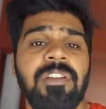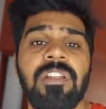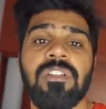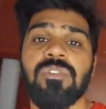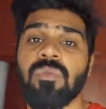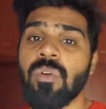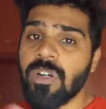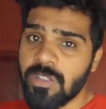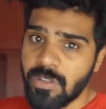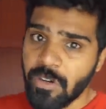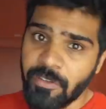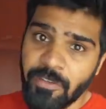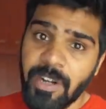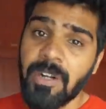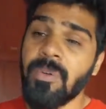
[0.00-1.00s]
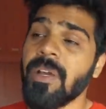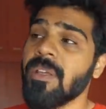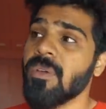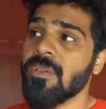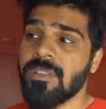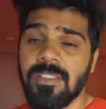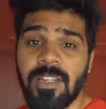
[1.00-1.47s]
videos? What software do I
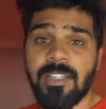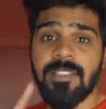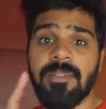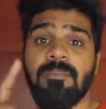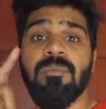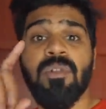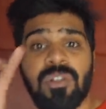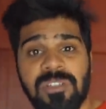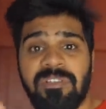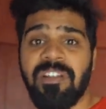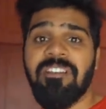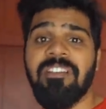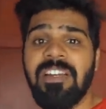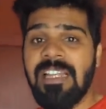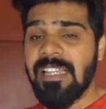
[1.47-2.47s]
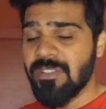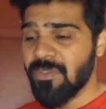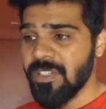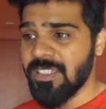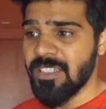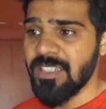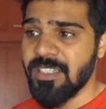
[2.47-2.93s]
use? That is the most frequently asked
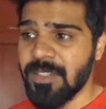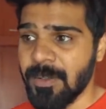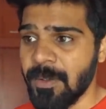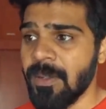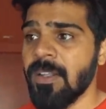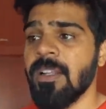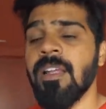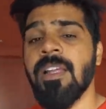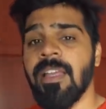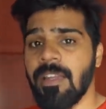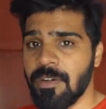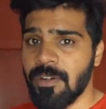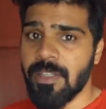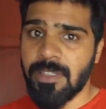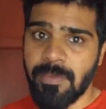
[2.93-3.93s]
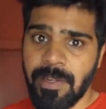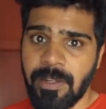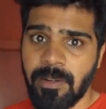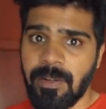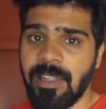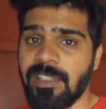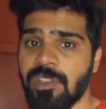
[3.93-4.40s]
question. So in today's
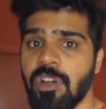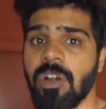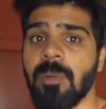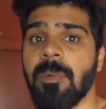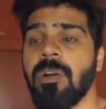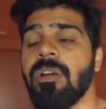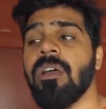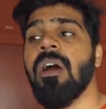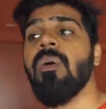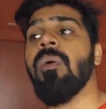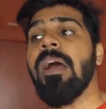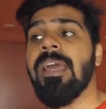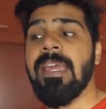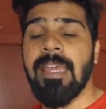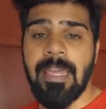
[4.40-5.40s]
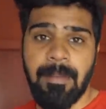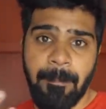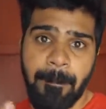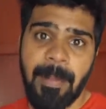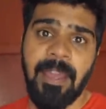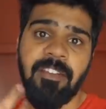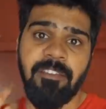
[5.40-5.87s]
video, let's talk about how I
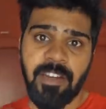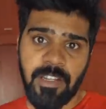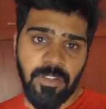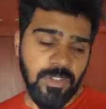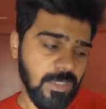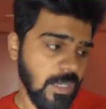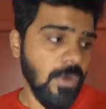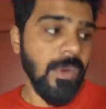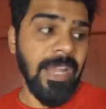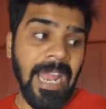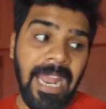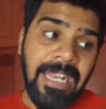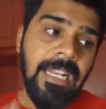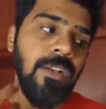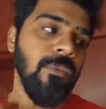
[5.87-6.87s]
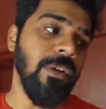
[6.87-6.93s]
make videos, how I edit